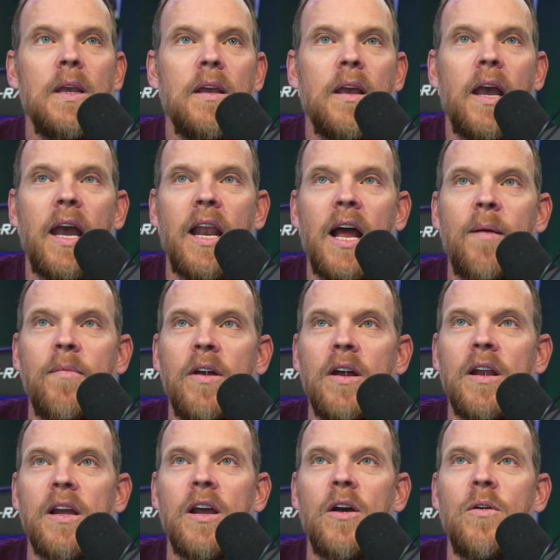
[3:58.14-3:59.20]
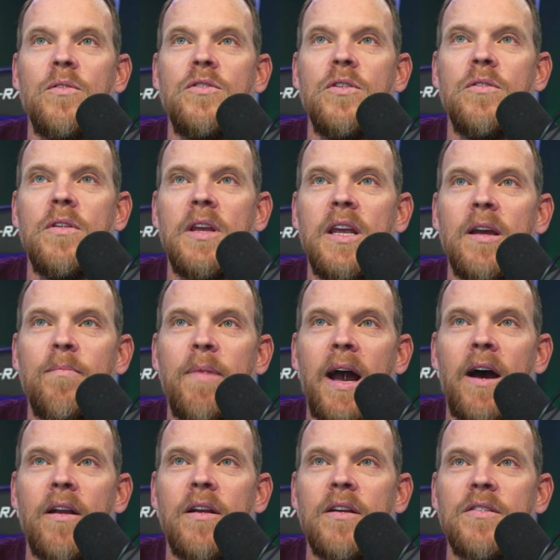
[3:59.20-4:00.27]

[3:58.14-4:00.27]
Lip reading: And I'm going to go to the About Us